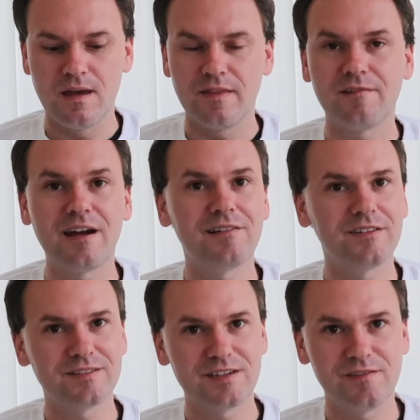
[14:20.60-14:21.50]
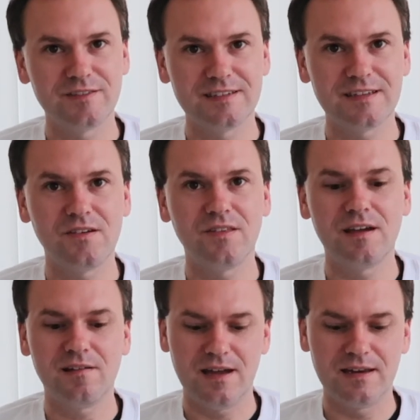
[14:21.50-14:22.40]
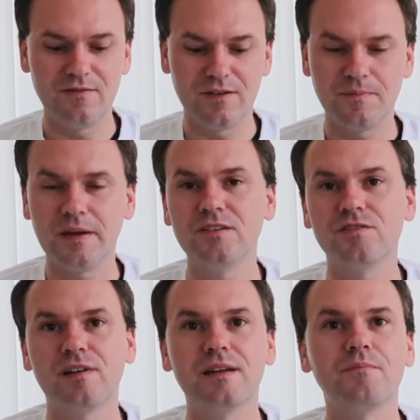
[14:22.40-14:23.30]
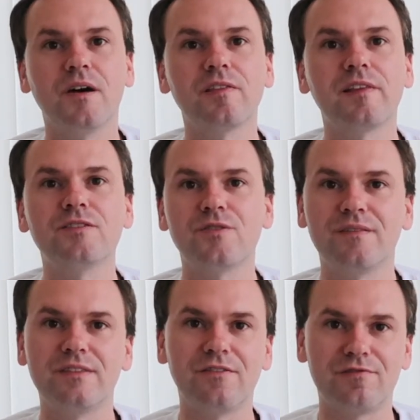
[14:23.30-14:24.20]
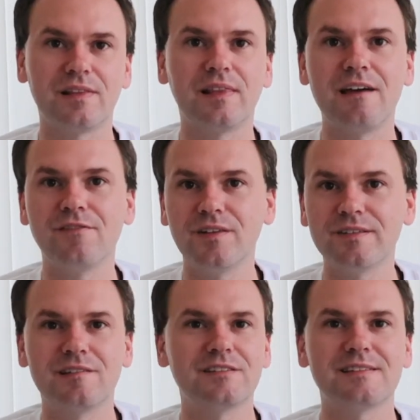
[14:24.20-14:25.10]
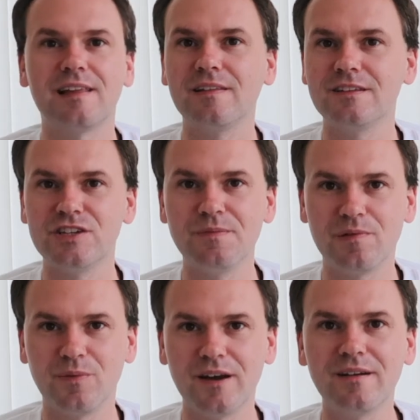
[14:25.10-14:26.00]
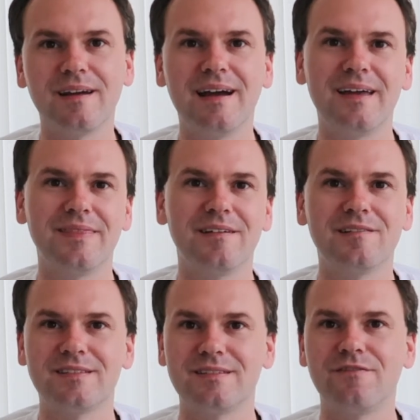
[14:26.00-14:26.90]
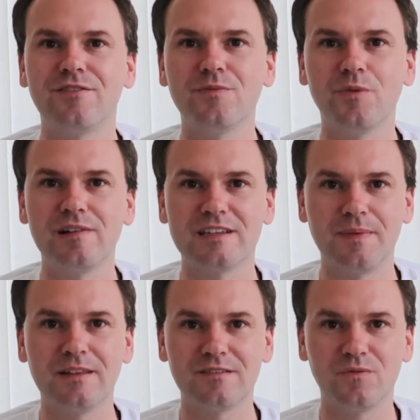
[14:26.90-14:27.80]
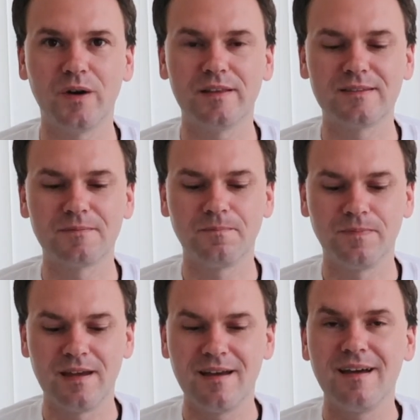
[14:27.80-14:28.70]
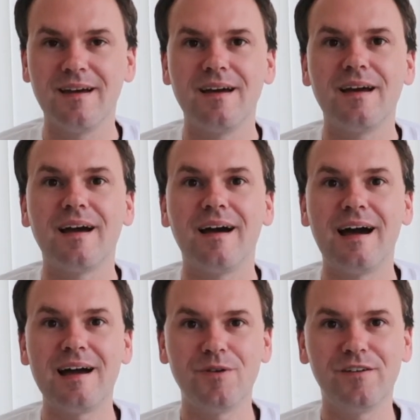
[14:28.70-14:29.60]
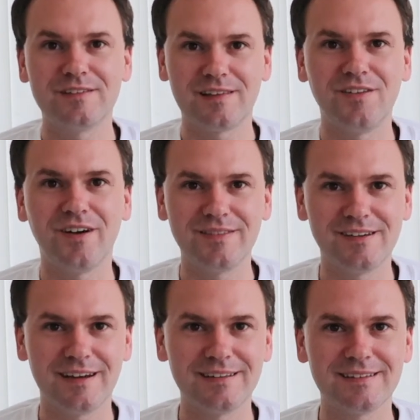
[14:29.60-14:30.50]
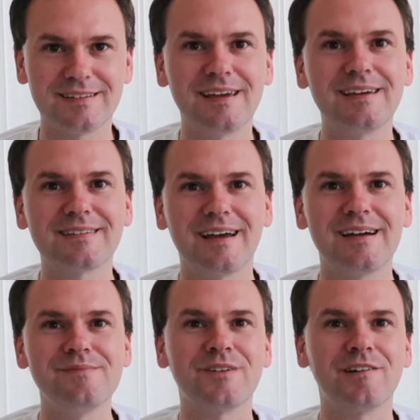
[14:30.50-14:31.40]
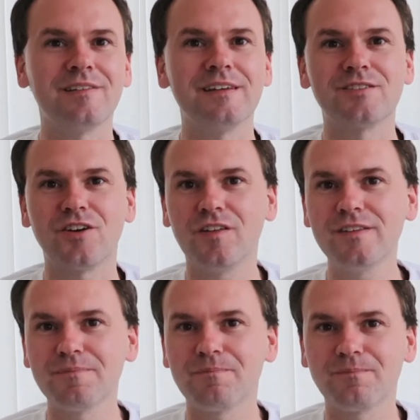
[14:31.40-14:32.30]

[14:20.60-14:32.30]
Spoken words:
There are other services out there, and even Pin Trading Monthly do have different levels. There's a slightly cheaper one, and there's a few more expensive ones. I'm obviously not in the United States. I'm currently in Scotland,